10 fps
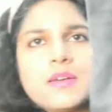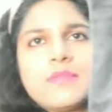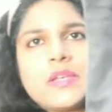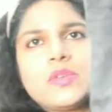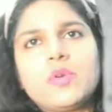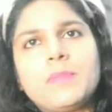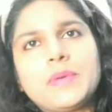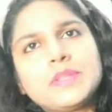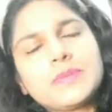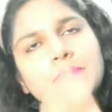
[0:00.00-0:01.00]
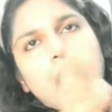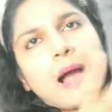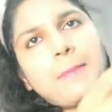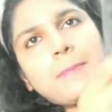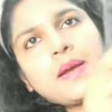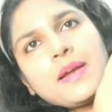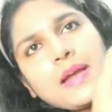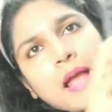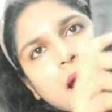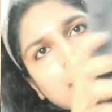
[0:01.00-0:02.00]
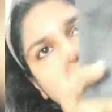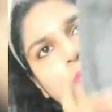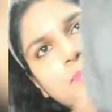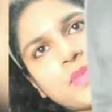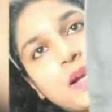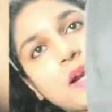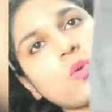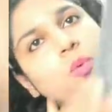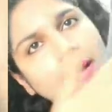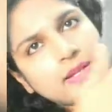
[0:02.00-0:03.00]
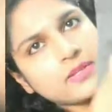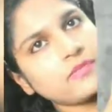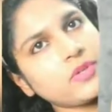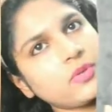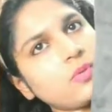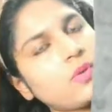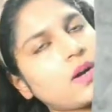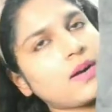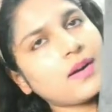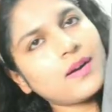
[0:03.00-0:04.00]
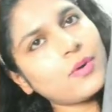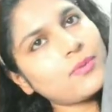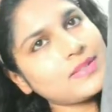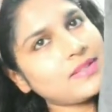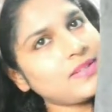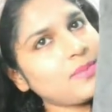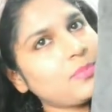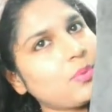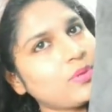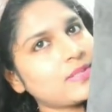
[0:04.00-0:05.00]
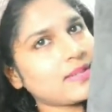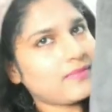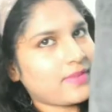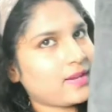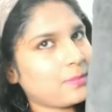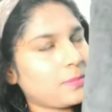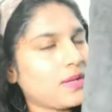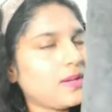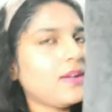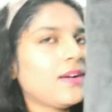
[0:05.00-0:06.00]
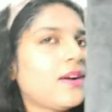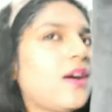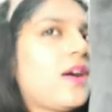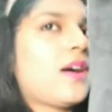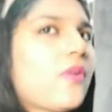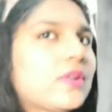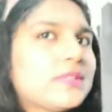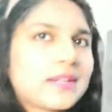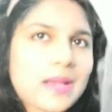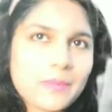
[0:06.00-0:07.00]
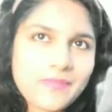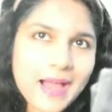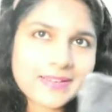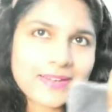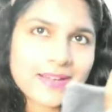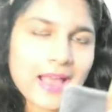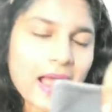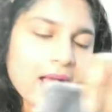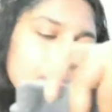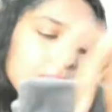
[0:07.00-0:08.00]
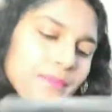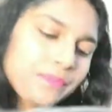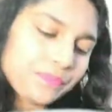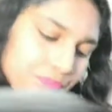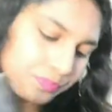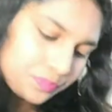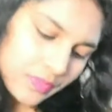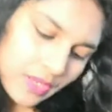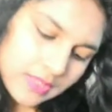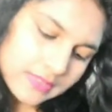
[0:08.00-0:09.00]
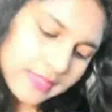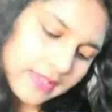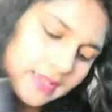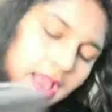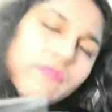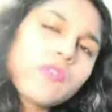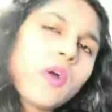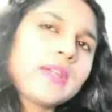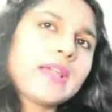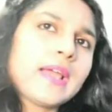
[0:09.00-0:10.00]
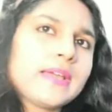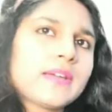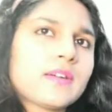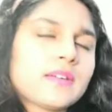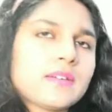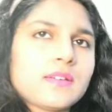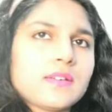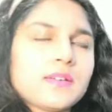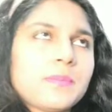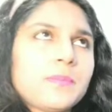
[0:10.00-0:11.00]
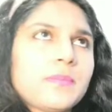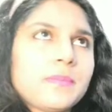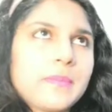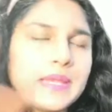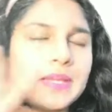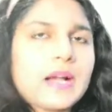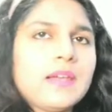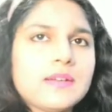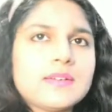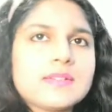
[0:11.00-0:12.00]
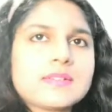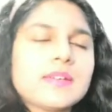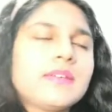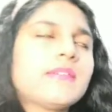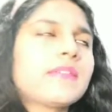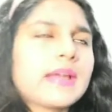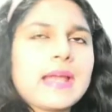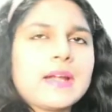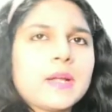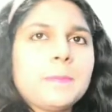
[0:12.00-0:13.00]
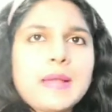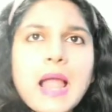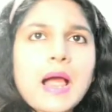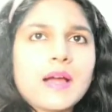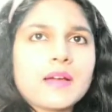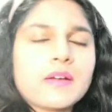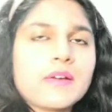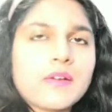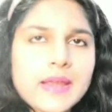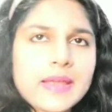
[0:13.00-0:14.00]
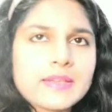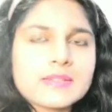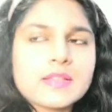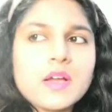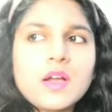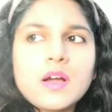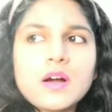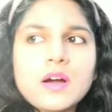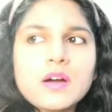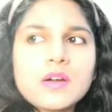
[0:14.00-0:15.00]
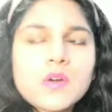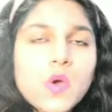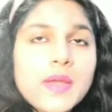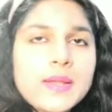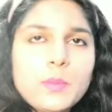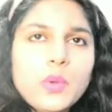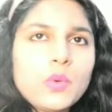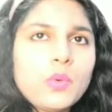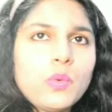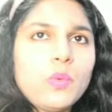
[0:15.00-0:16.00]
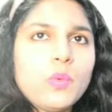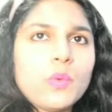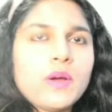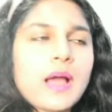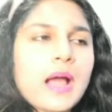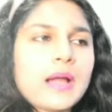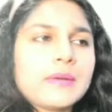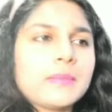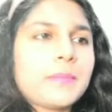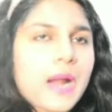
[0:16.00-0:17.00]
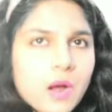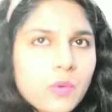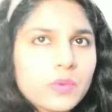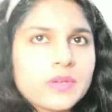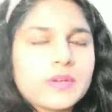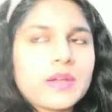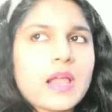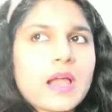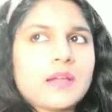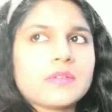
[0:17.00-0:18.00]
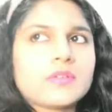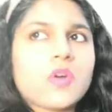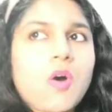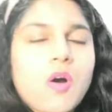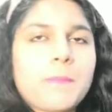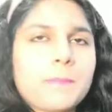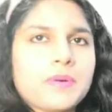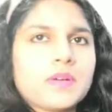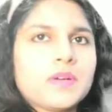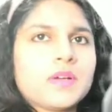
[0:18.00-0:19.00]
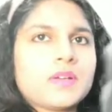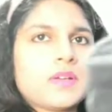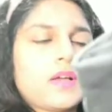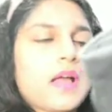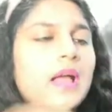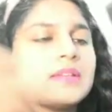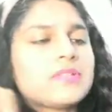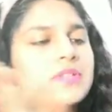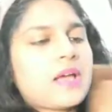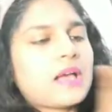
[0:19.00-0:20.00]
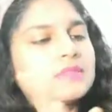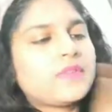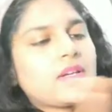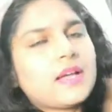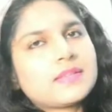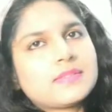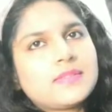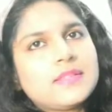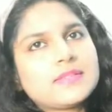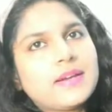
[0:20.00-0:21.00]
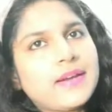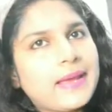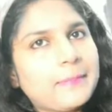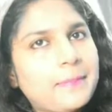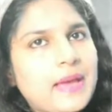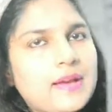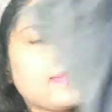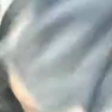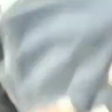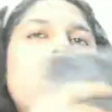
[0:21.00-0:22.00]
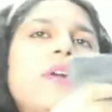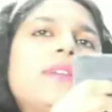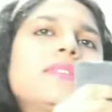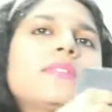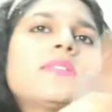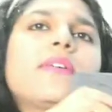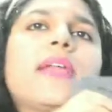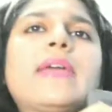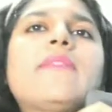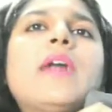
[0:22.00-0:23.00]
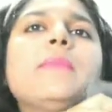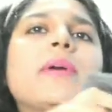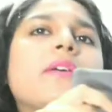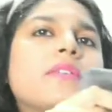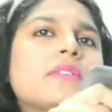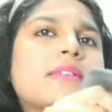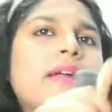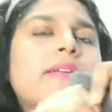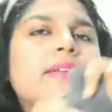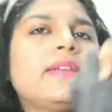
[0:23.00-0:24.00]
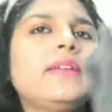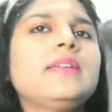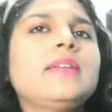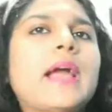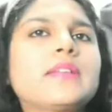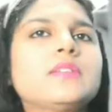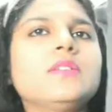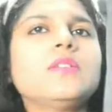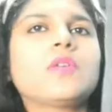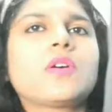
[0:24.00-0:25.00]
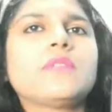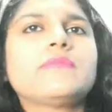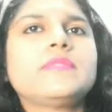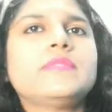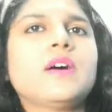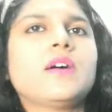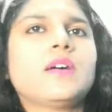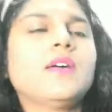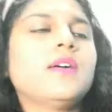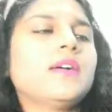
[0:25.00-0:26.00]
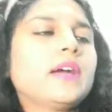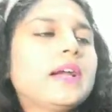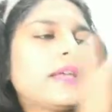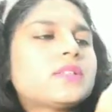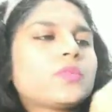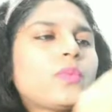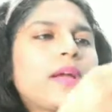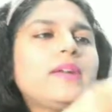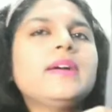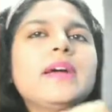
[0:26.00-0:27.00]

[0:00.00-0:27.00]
when you open the app and there are quite a few uh, over the knee boots available uh, on the Club Factory app. They have got like uh, many colors in red, black, greys, uh, royal blue and brown, top, and as well as these grey pairs I got this grey one because I really like the look of uh, grey suede